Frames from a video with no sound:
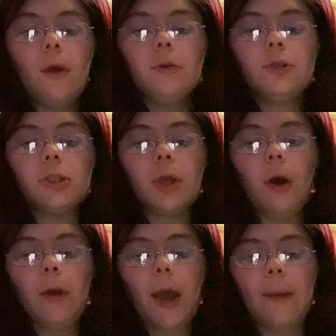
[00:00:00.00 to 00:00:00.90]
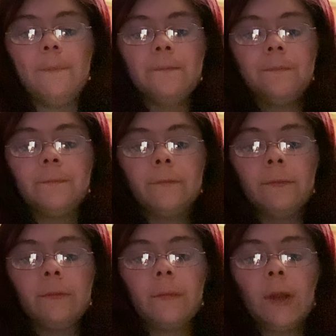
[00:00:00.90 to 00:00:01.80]
So she's like, okay.
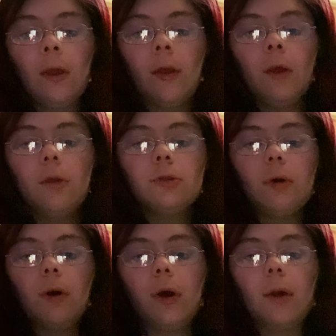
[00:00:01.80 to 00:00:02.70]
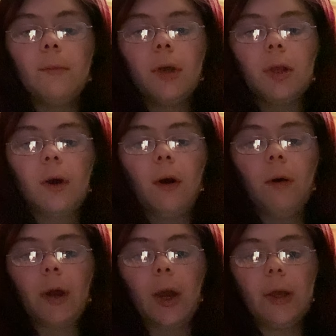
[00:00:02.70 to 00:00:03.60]
So I'm like,
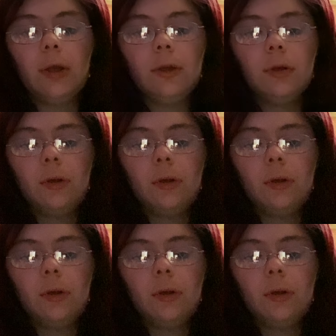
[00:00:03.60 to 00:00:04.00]
okay.